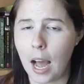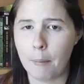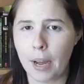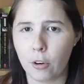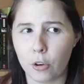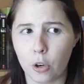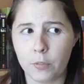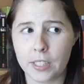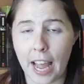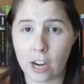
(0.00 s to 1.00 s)
I don't know
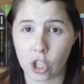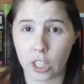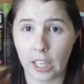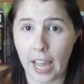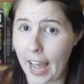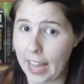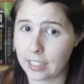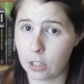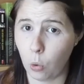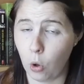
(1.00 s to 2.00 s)
if this actually
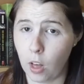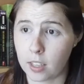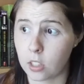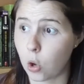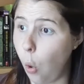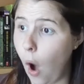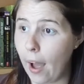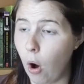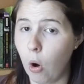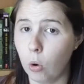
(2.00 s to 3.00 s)
has an author because it's
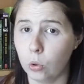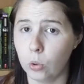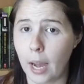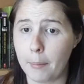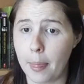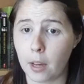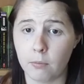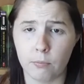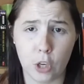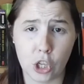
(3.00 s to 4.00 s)
quite old. And the
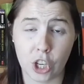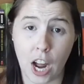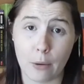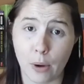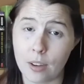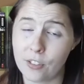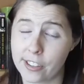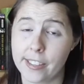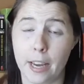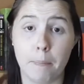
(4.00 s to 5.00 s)
version I read
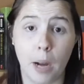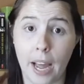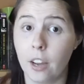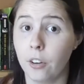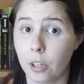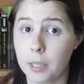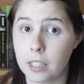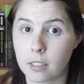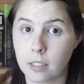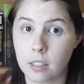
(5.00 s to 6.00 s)
just said by
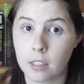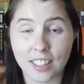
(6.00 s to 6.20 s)
Anonymous.